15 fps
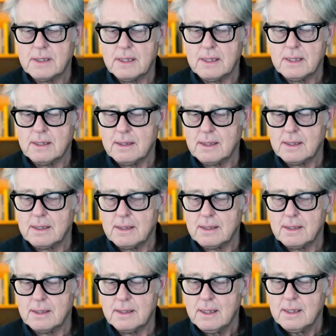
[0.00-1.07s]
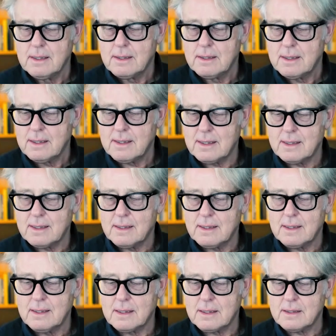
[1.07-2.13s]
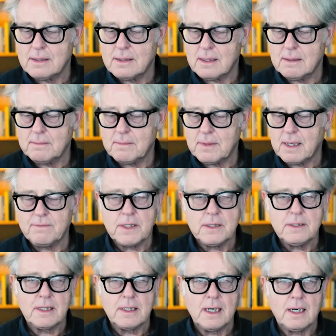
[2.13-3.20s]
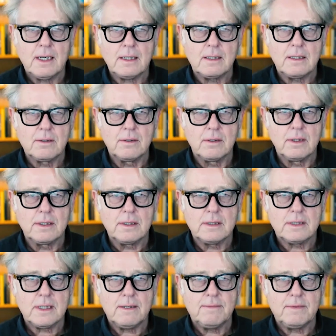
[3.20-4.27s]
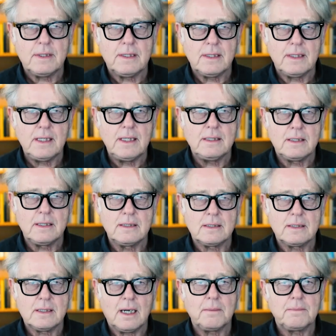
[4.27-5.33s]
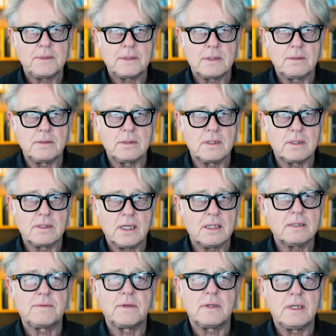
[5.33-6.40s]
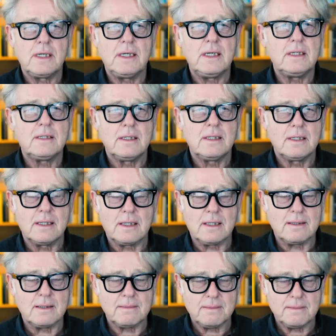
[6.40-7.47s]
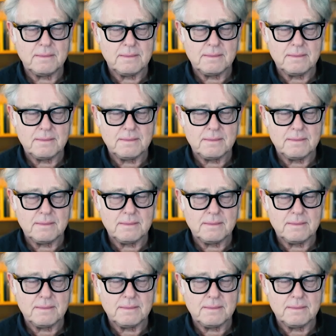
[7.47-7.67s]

Uh, eh, the, the, eh, there is a, um, I've written a guide called the seven easy steps to successfully uh,